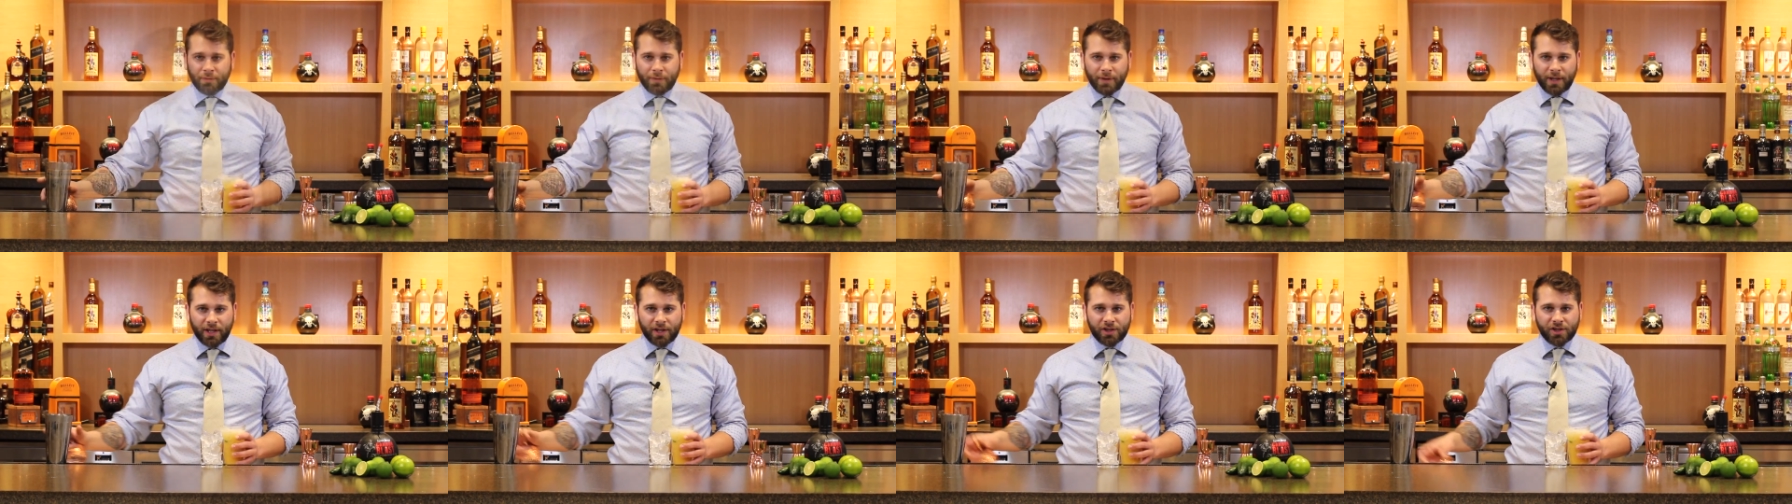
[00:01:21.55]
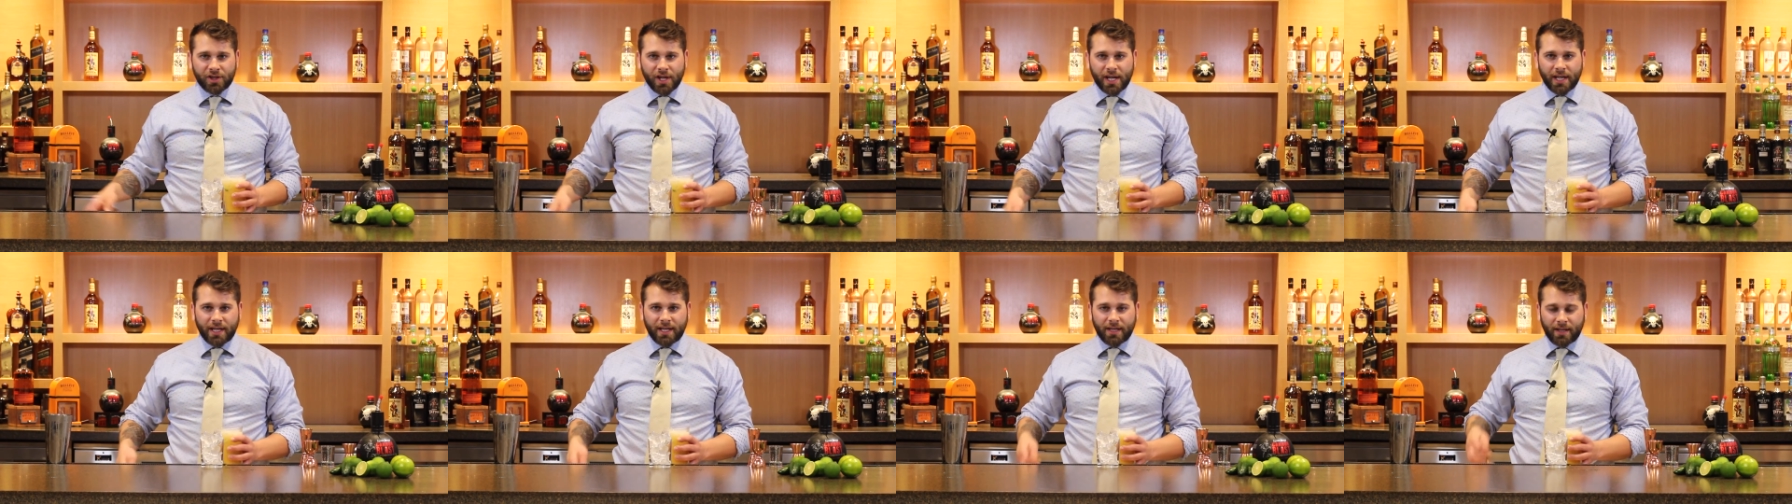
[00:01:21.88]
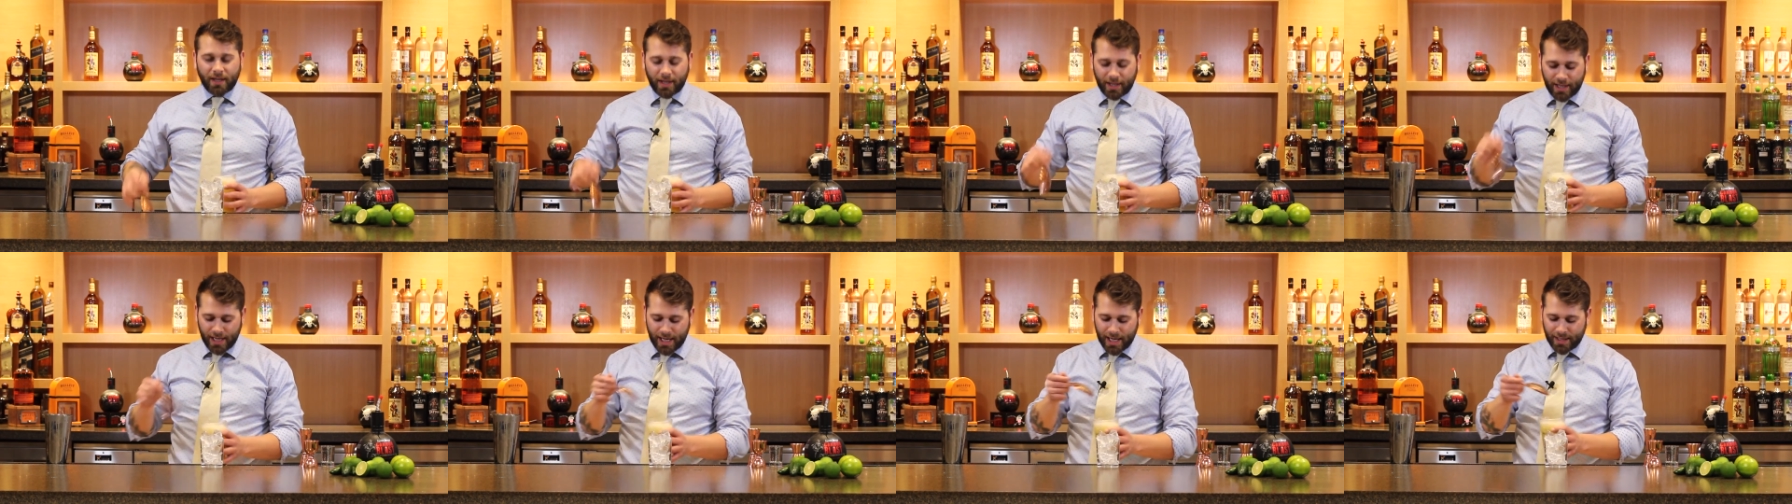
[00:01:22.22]
finish shaking
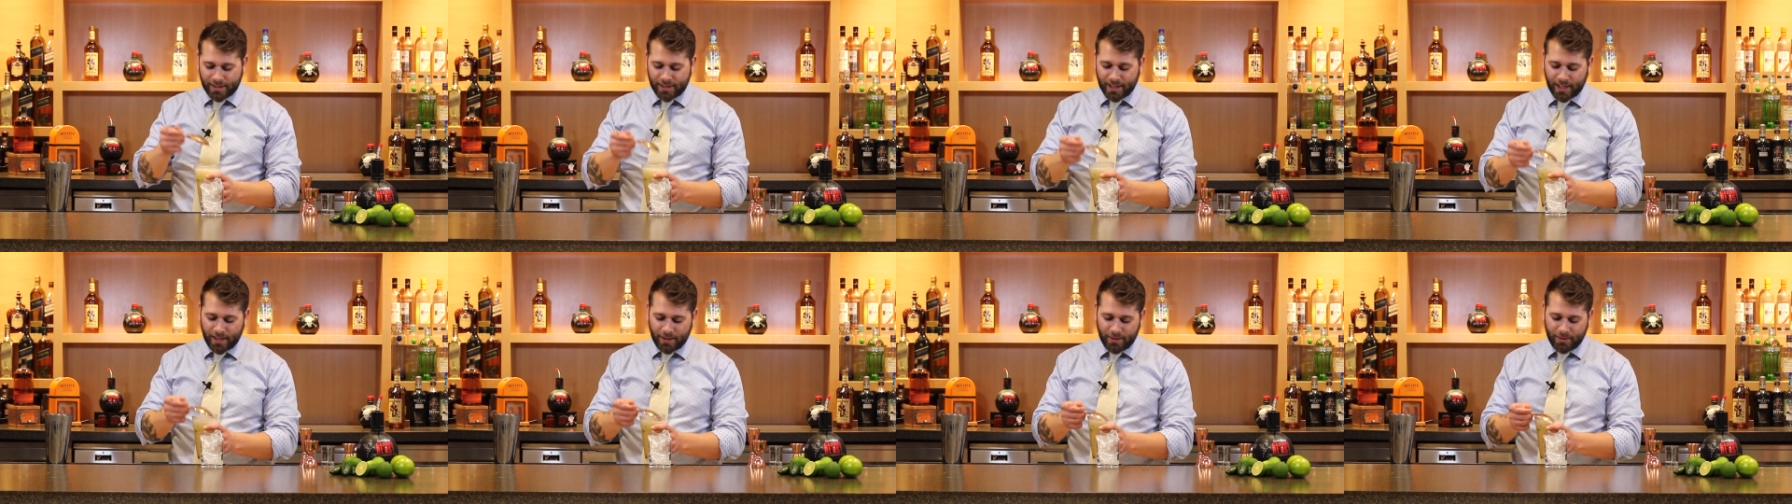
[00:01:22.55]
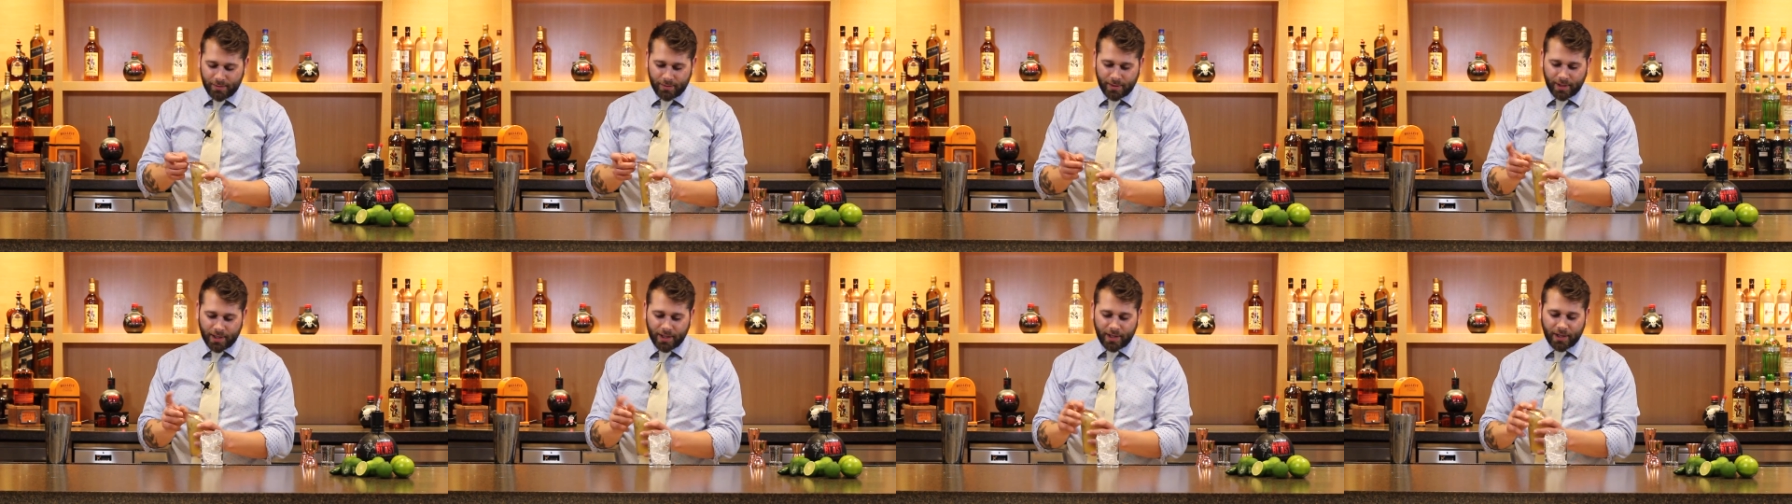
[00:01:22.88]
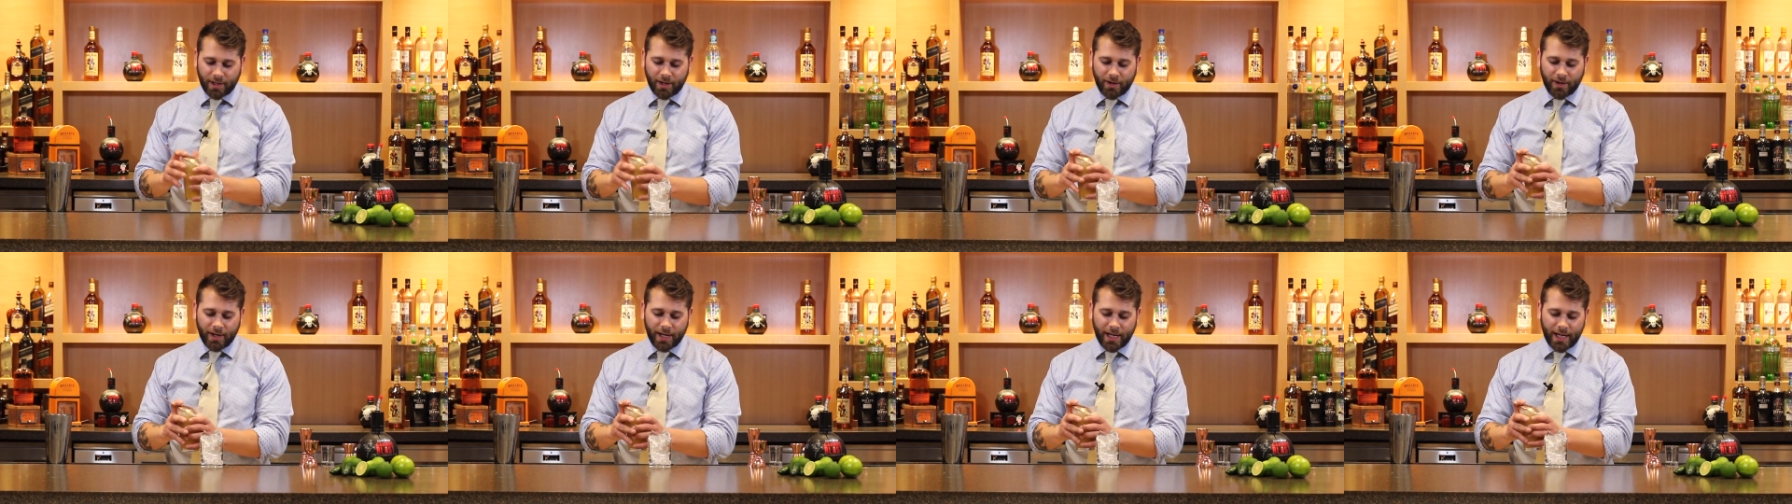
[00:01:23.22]
our cocktail, we're gonna
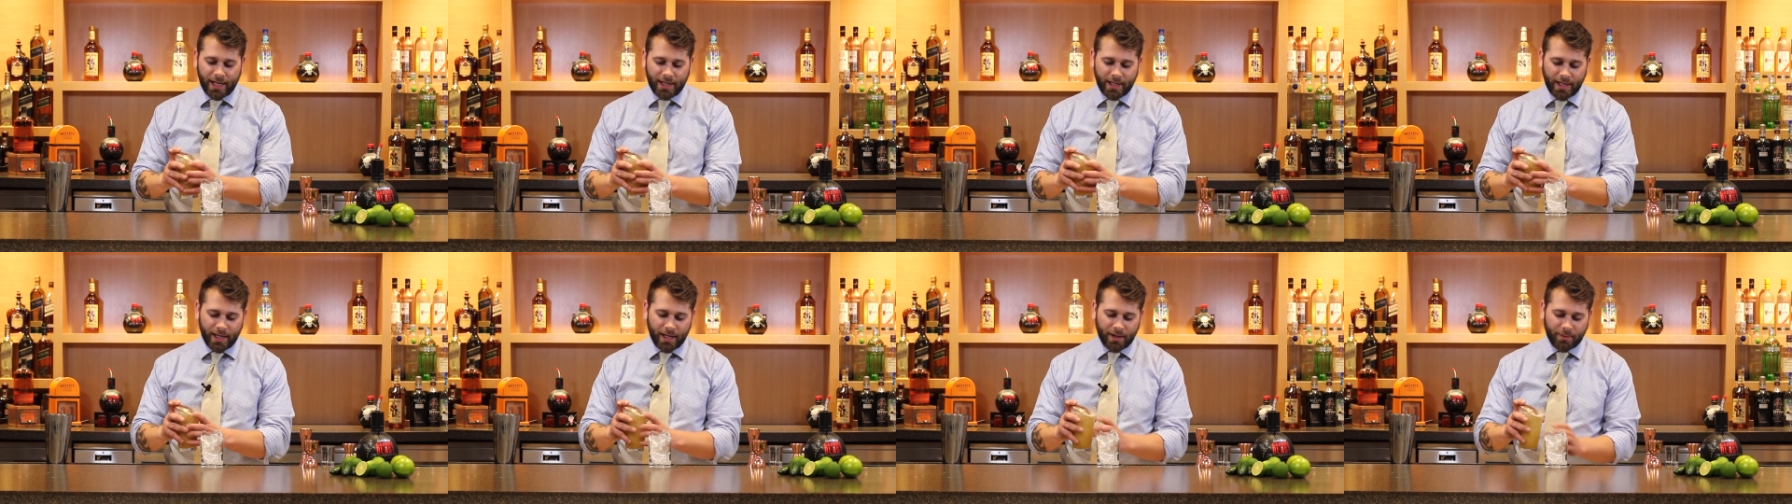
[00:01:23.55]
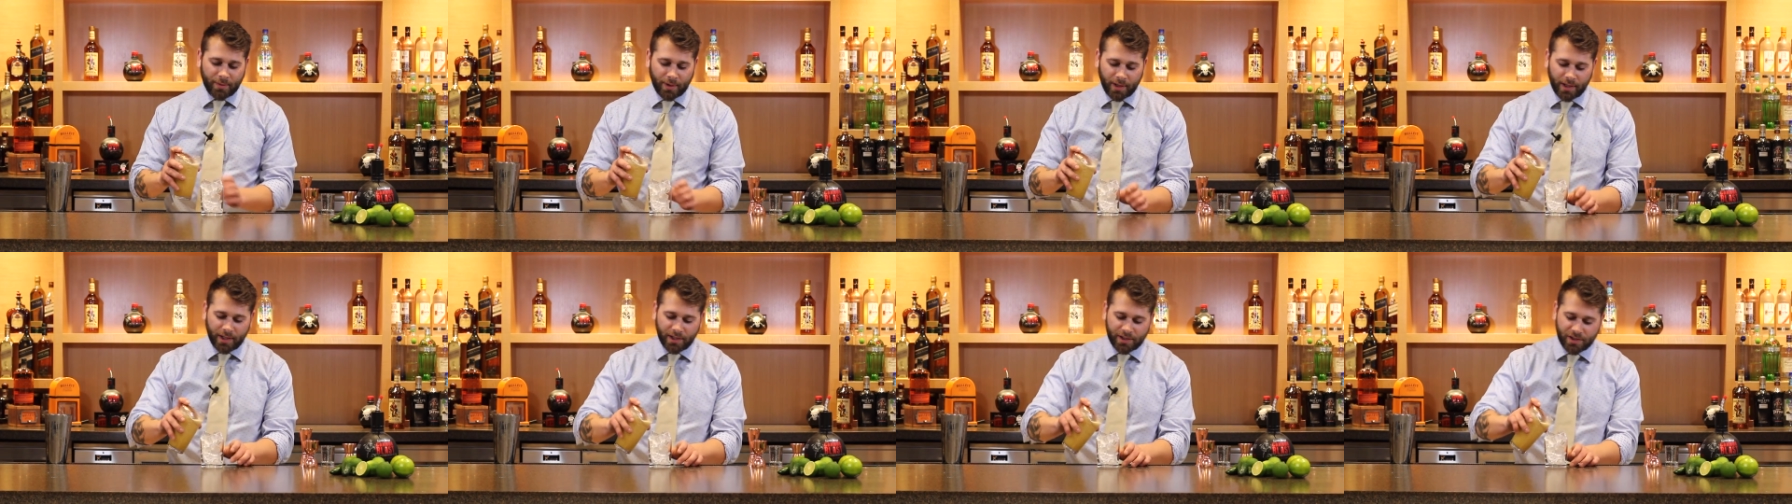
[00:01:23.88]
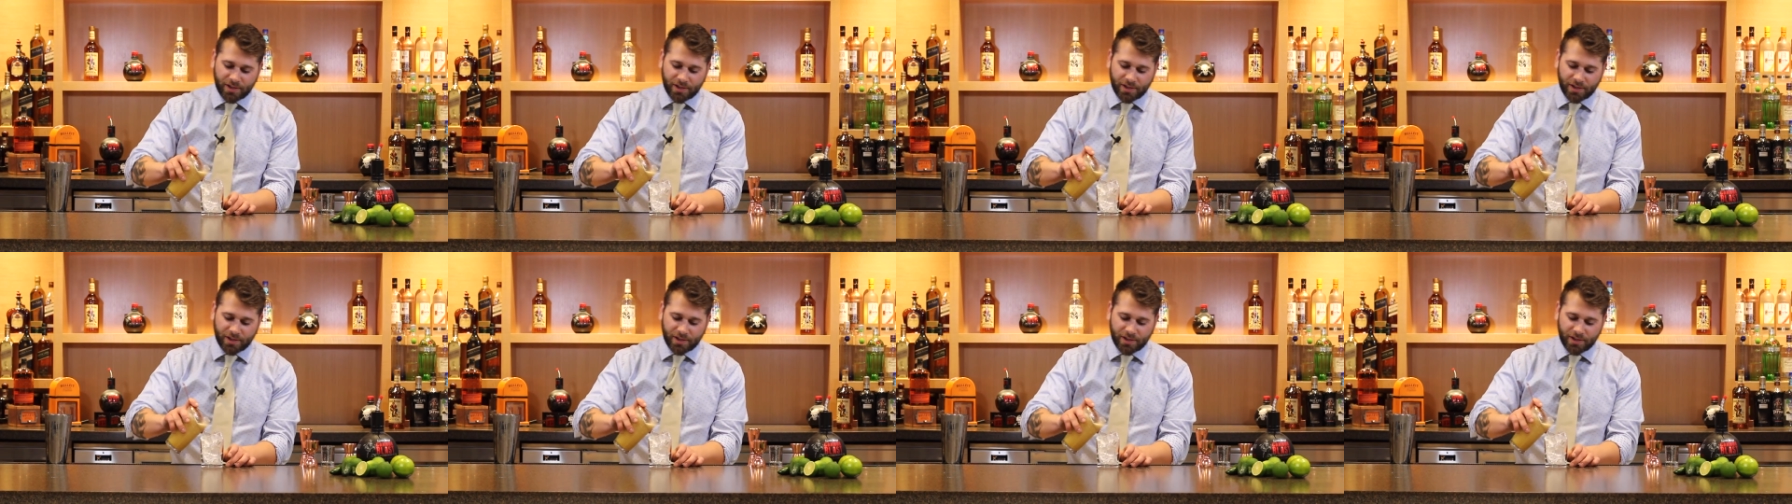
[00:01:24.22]
go ahead and we're gonna